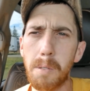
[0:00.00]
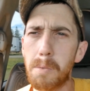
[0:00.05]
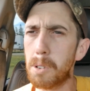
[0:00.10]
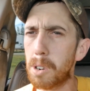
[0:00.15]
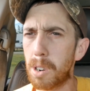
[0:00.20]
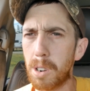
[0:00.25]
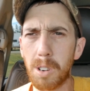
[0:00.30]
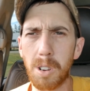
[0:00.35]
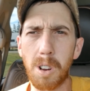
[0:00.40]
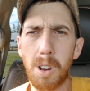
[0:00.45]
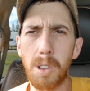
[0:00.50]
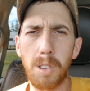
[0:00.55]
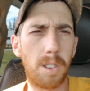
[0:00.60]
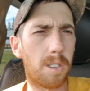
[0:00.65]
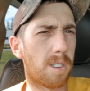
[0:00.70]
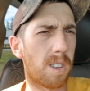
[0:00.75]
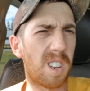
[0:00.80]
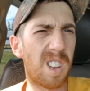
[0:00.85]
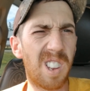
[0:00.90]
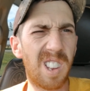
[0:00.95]
We're gonna call this,
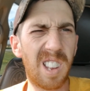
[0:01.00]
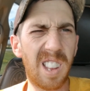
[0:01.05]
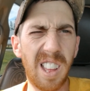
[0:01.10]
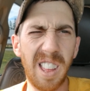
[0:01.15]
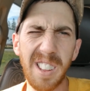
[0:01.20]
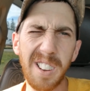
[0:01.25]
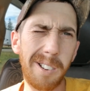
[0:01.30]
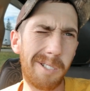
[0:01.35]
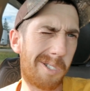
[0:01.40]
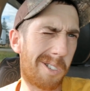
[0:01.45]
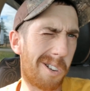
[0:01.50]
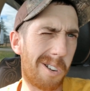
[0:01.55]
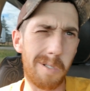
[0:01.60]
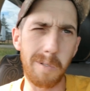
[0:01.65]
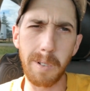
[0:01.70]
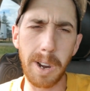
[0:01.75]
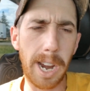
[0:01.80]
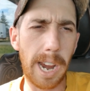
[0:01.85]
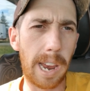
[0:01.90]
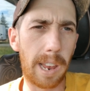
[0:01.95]
I think I'm gonna call it
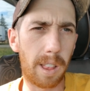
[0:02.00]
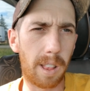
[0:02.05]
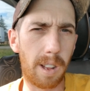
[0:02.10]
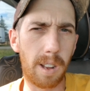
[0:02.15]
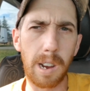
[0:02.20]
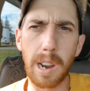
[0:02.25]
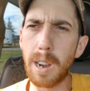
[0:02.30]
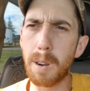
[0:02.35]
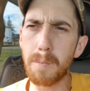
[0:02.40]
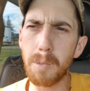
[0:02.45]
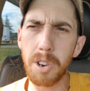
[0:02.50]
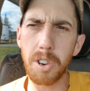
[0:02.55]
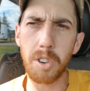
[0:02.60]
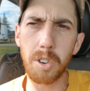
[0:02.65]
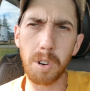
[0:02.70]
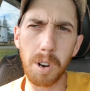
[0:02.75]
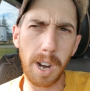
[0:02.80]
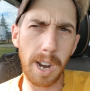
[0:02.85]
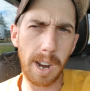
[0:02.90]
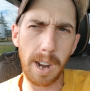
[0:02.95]
Rant Line. I'm pretty
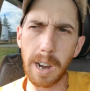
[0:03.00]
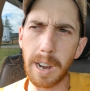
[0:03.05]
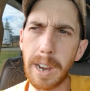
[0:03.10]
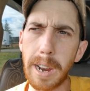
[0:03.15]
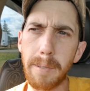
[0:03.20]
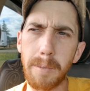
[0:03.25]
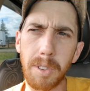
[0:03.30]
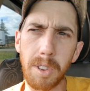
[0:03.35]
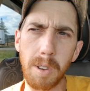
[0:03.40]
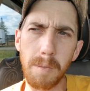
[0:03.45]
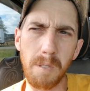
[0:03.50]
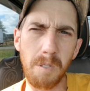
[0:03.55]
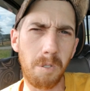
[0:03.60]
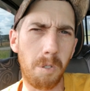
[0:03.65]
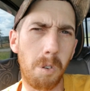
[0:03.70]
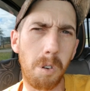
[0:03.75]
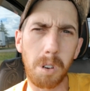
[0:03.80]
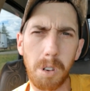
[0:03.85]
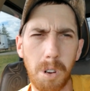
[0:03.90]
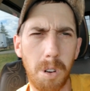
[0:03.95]
sure I had an episode
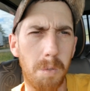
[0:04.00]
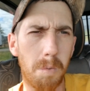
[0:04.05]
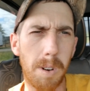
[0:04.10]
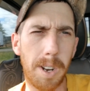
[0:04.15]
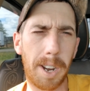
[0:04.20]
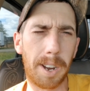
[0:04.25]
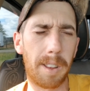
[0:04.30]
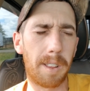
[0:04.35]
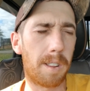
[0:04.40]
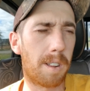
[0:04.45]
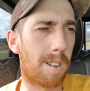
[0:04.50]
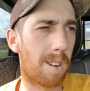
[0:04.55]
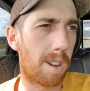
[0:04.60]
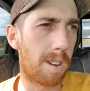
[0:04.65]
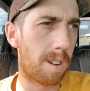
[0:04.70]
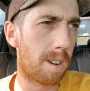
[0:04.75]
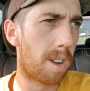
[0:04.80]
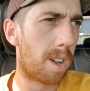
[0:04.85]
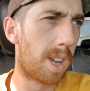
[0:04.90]
before called Rant Line.